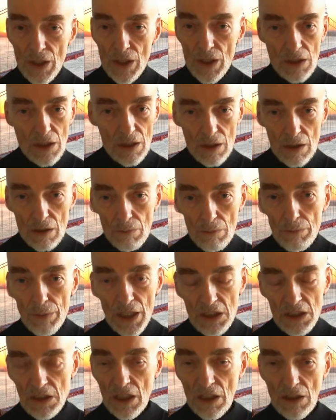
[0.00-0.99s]
That's the
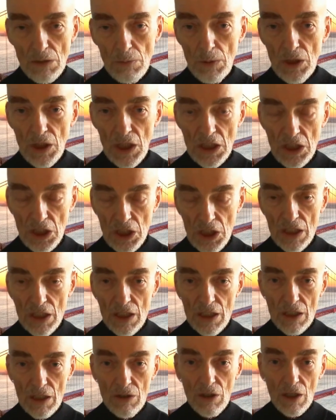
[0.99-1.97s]
best explanation I
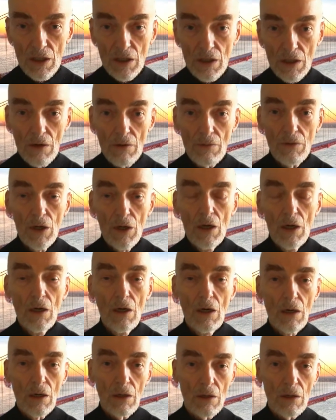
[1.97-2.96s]
can think of
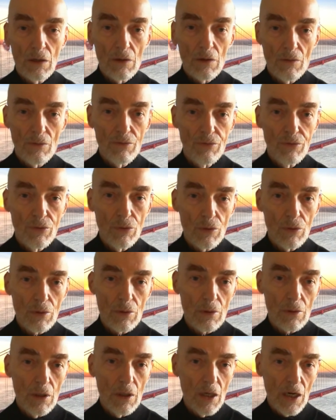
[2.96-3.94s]

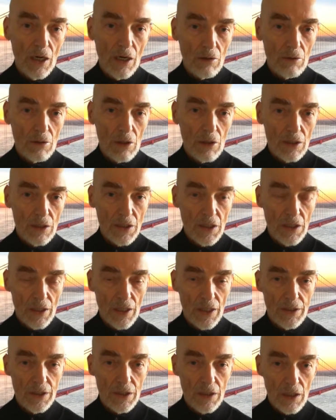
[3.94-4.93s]
for how
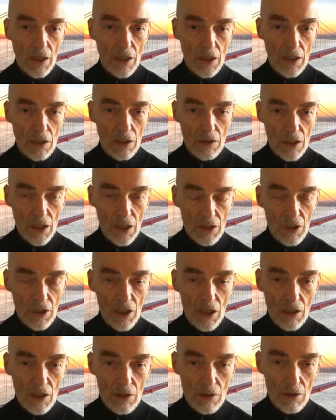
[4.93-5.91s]
Al-Qaeda got the
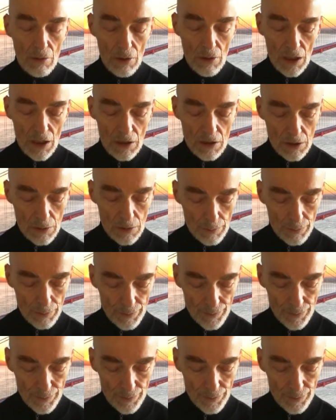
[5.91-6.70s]
anthrax.